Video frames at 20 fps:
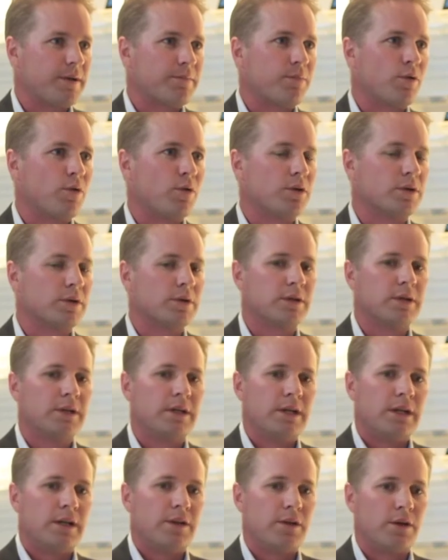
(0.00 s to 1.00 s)
important.
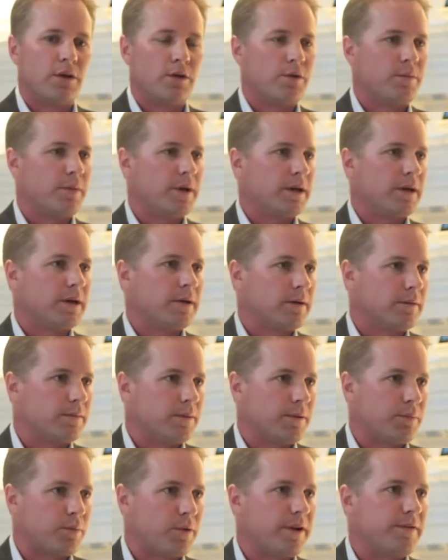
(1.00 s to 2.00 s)

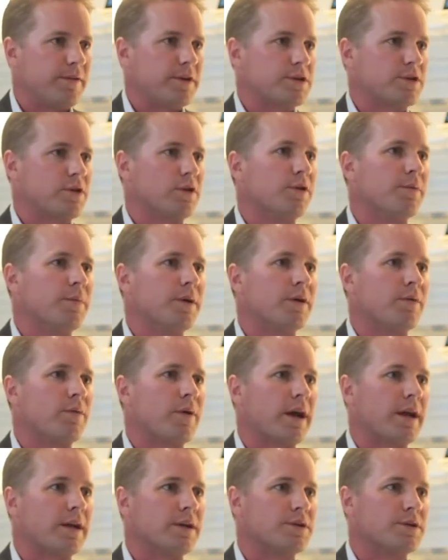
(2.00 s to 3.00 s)
The previous Lumia
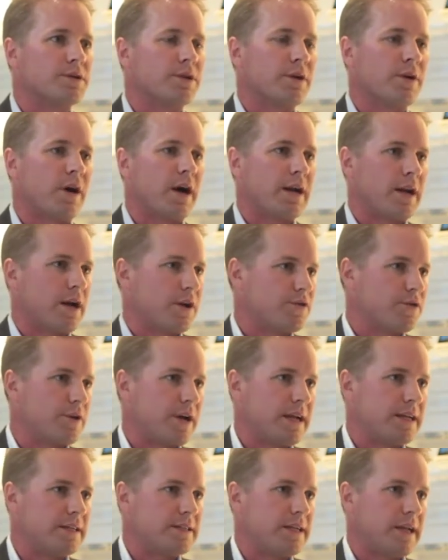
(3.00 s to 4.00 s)
range, the 900,
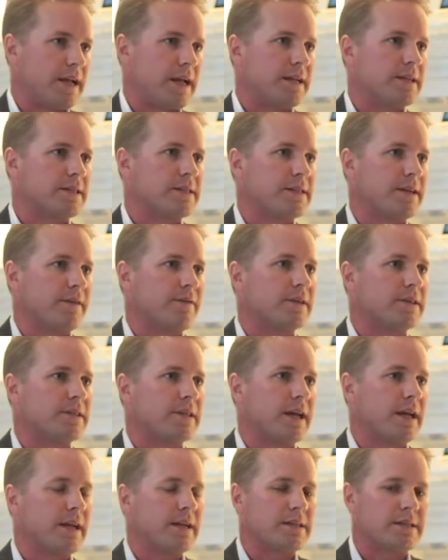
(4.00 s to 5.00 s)
810,
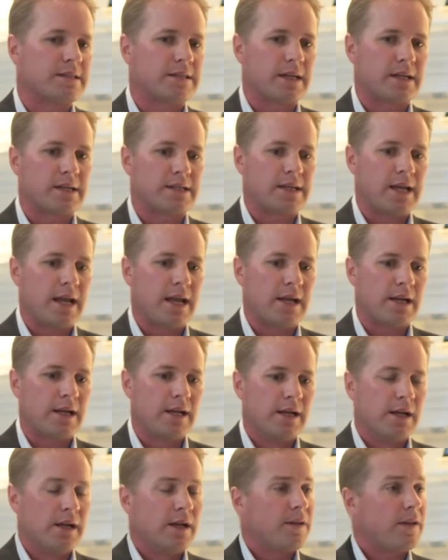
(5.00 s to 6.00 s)
710 and 610,
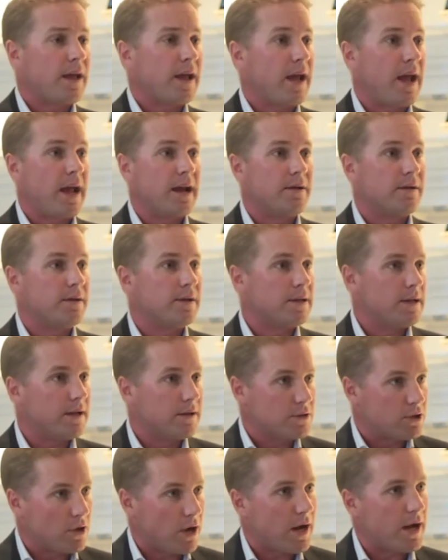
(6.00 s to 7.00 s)
they had
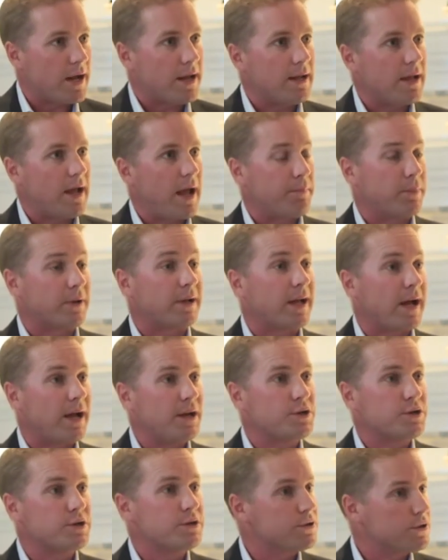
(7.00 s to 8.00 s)
Thai
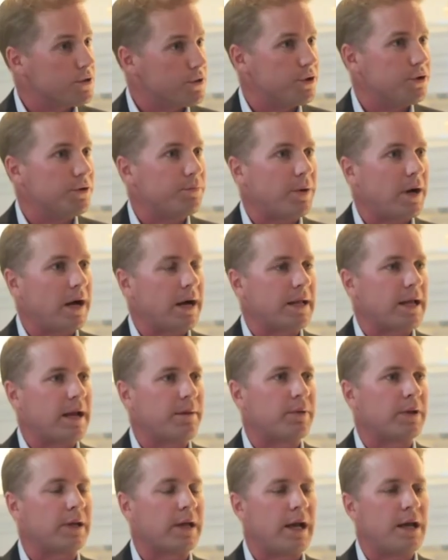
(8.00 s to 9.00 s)
applications, third-party
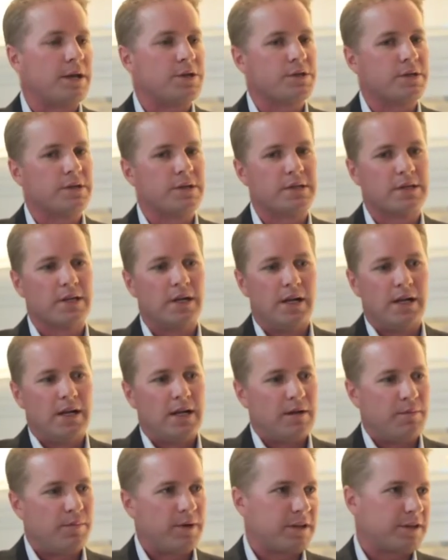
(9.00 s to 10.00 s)
applications,
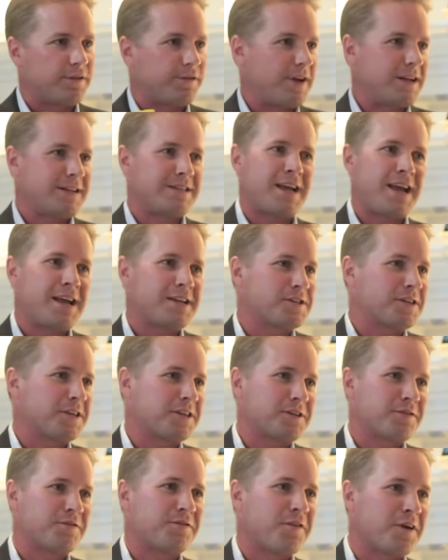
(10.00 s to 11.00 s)
but it's
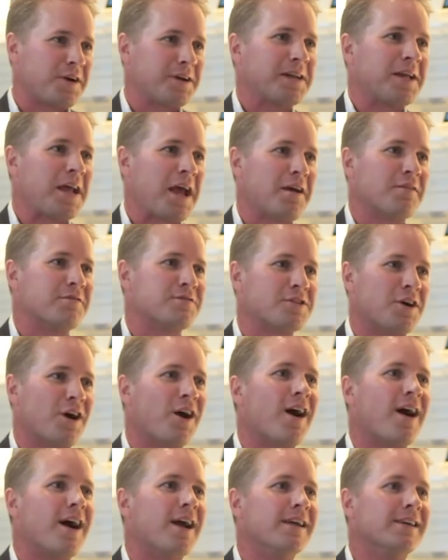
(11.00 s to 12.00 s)
fantastic to finally have
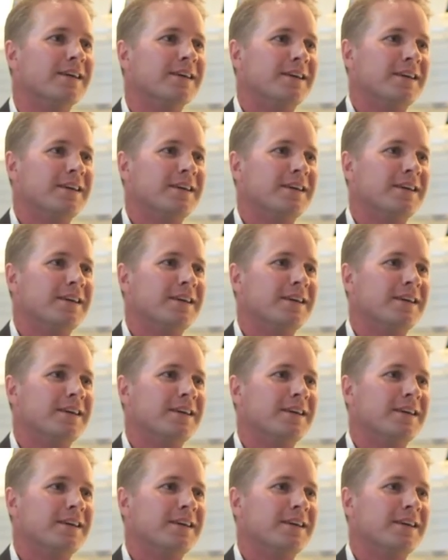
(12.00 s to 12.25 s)
Thai